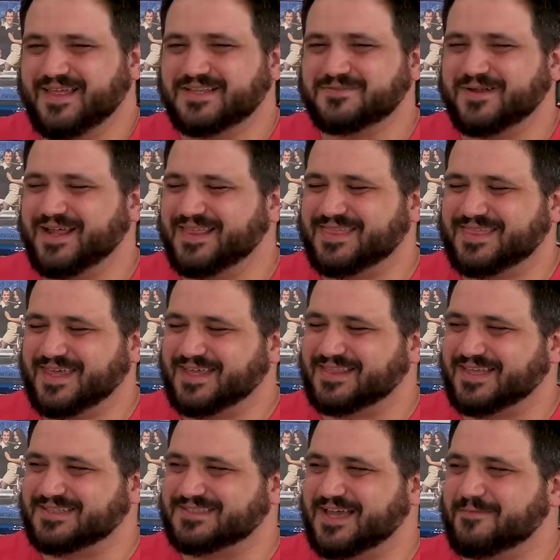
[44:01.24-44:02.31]
That's what I think
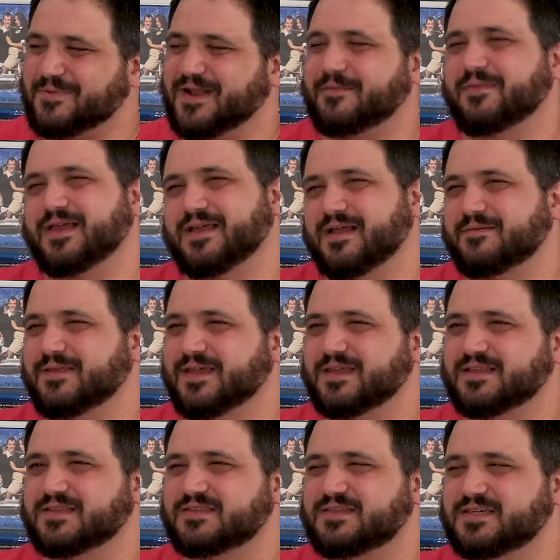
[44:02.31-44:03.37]
they said, but I'm like,
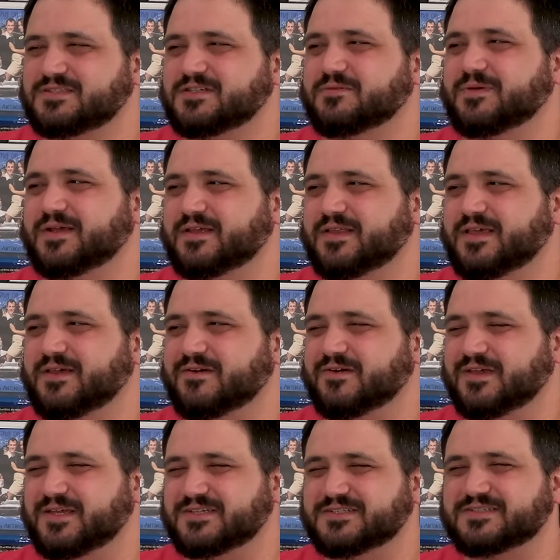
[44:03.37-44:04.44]
did you really, or
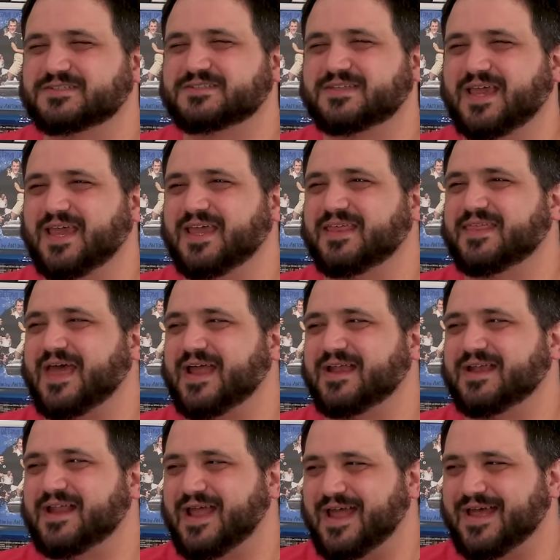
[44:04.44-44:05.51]
are you just saying
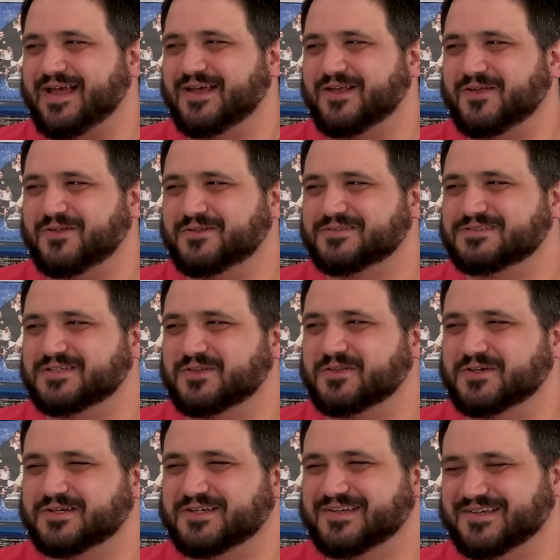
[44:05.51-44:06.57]
that now to
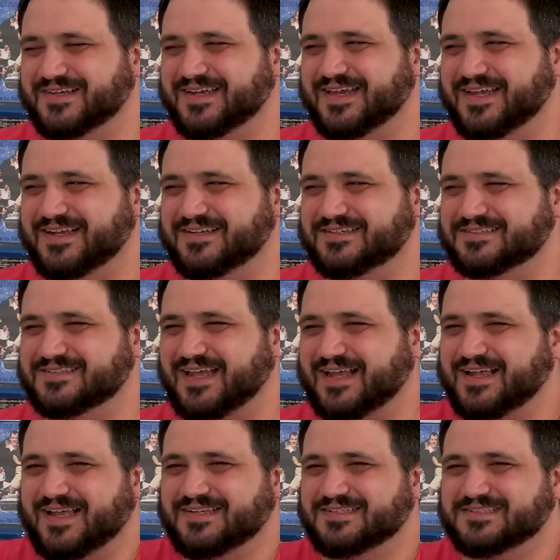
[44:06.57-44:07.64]
look good? Because
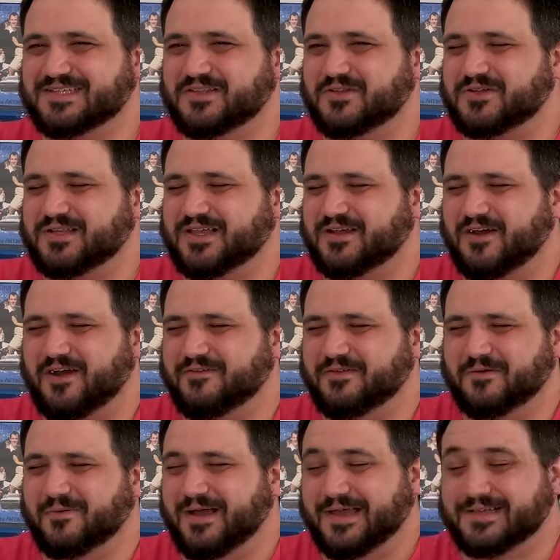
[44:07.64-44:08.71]
that guy doesn't look like
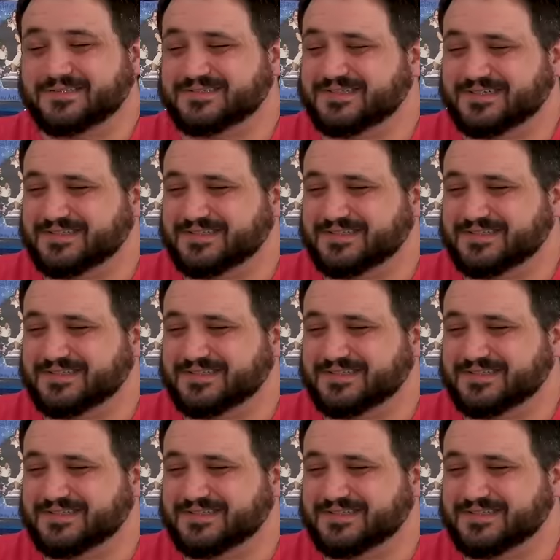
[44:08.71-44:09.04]
Harvey Weinstein.